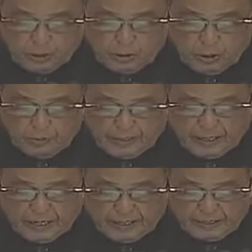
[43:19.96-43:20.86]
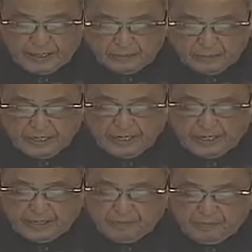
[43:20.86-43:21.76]
through liberalized
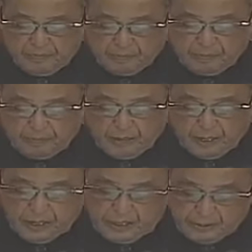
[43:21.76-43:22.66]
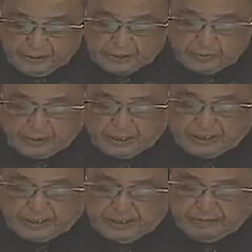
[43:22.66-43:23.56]
FDI in defense
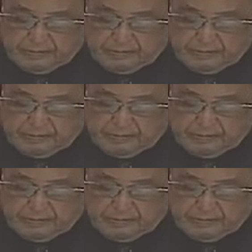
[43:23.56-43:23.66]
production.